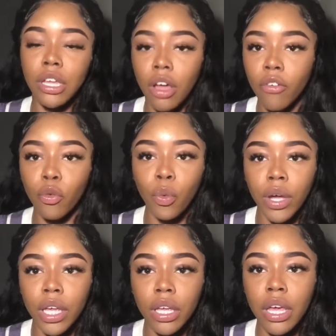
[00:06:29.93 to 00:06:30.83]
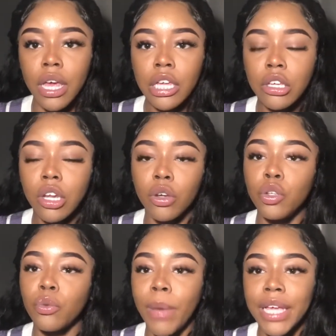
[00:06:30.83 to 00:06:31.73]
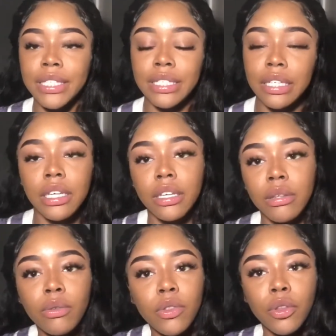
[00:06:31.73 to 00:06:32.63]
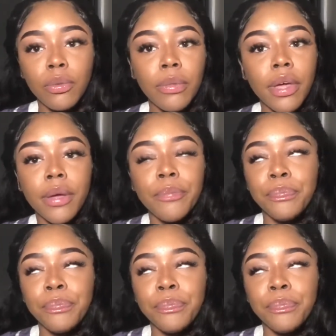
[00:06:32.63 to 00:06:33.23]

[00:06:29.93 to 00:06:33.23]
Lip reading: of what, you know, you might see the